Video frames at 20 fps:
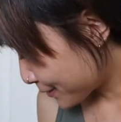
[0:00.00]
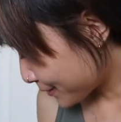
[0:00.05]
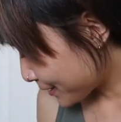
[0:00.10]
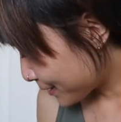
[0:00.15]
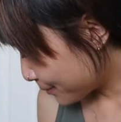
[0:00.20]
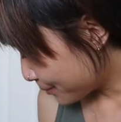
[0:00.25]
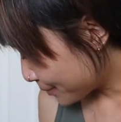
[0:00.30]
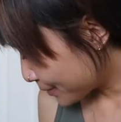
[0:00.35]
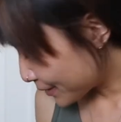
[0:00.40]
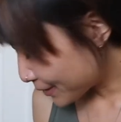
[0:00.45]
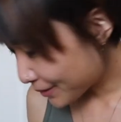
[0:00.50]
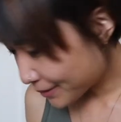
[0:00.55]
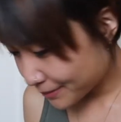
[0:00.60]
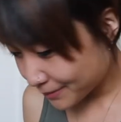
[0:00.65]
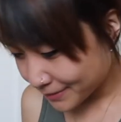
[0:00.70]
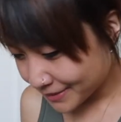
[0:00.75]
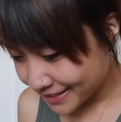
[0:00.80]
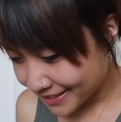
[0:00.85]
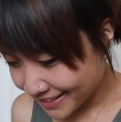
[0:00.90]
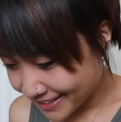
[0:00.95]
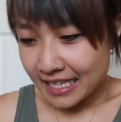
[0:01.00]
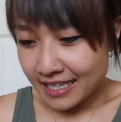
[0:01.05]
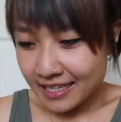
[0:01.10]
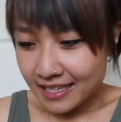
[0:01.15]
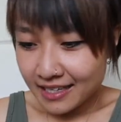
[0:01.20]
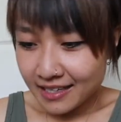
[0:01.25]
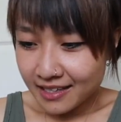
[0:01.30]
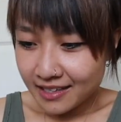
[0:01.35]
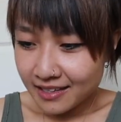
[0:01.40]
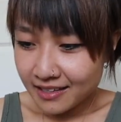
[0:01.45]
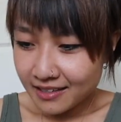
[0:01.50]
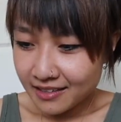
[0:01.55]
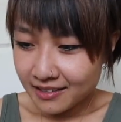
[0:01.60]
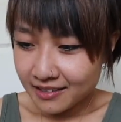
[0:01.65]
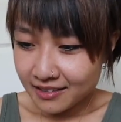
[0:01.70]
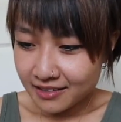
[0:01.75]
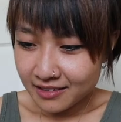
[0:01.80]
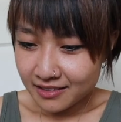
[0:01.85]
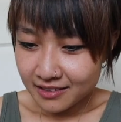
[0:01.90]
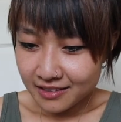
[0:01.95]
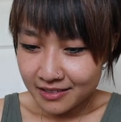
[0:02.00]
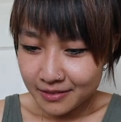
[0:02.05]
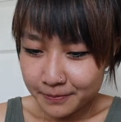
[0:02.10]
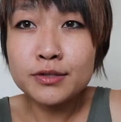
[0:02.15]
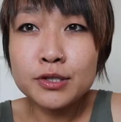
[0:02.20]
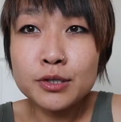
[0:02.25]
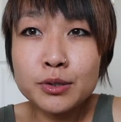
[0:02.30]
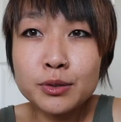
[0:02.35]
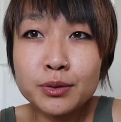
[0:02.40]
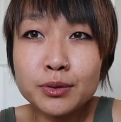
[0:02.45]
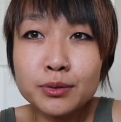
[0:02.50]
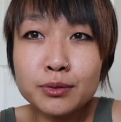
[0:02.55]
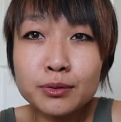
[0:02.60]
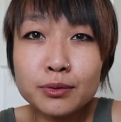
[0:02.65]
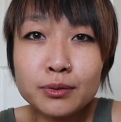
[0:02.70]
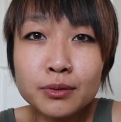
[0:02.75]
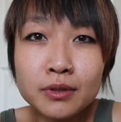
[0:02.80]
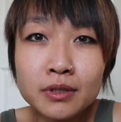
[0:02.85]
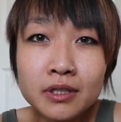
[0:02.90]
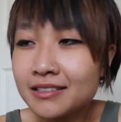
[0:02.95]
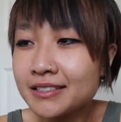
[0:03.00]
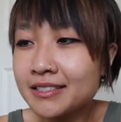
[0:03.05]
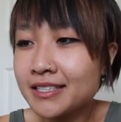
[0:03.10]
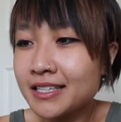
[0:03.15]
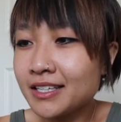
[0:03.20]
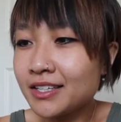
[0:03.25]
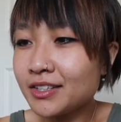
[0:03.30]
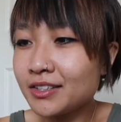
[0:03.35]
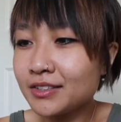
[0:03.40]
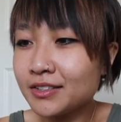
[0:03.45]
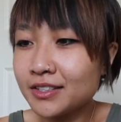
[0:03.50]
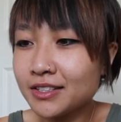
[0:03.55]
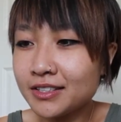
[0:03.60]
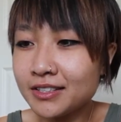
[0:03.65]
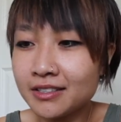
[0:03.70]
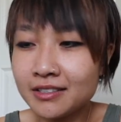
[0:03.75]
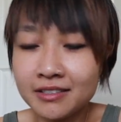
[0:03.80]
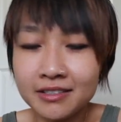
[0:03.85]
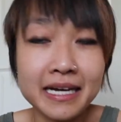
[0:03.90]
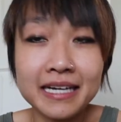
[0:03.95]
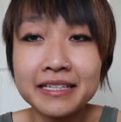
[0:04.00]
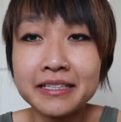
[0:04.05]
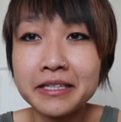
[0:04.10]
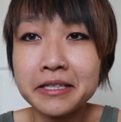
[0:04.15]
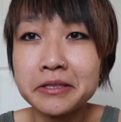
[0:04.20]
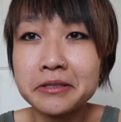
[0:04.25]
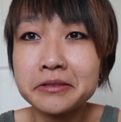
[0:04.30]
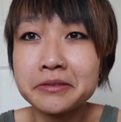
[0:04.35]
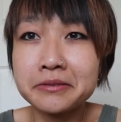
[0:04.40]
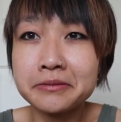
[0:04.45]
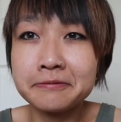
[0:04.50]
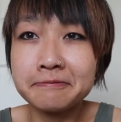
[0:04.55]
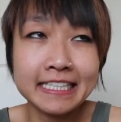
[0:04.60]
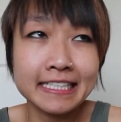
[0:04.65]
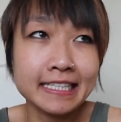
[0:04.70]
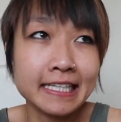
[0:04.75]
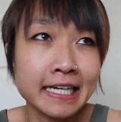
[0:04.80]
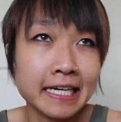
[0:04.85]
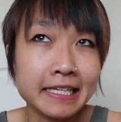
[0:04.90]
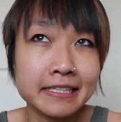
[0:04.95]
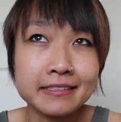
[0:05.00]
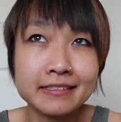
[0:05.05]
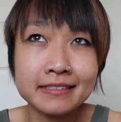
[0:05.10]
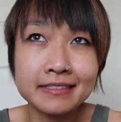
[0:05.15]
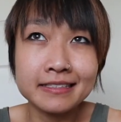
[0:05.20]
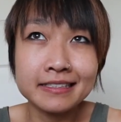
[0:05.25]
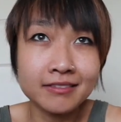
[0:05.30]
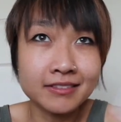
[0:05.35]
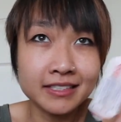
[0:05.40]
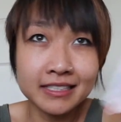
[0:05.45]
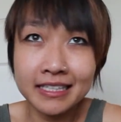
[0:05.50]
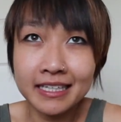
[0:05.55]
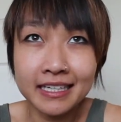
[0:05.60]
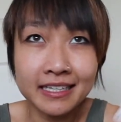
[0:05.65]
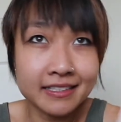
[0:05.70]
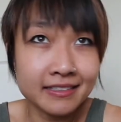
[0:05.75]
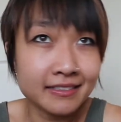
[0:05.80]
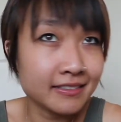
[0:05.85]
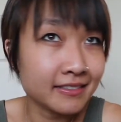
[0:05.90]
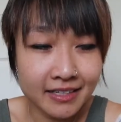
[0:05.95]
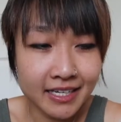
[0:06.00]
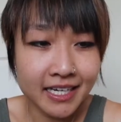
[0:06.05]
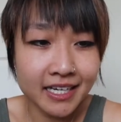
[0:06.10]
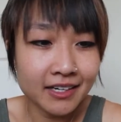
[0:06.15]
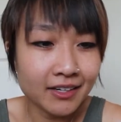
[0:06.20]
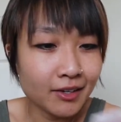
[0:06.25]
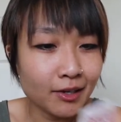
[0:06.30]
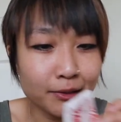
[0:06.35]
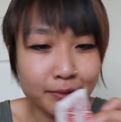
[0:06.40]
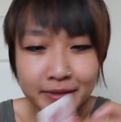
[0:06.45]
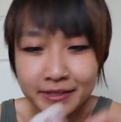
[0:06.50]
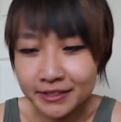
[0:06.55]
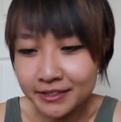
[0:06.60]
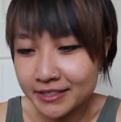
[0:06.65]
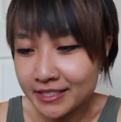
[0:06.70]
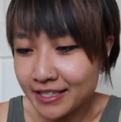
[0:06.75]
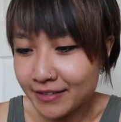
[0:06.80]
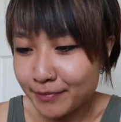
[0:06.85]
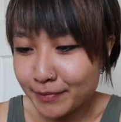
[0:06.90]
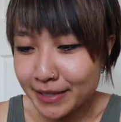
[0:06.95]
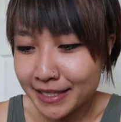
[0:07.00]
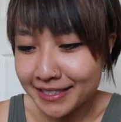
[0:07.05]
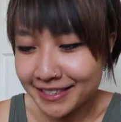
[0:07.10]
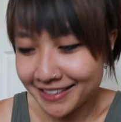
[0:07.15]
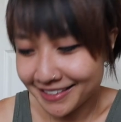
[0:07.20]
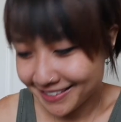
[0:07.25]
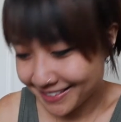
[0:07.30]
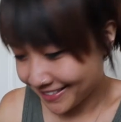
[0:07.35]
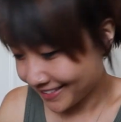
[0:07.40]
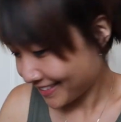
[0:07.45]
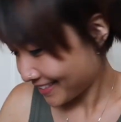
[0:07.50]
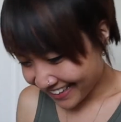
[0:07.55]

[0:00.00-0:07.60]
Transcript: two lip balms. And And two singular band-aids in case, just in case. Yeah, always good to have band-aids.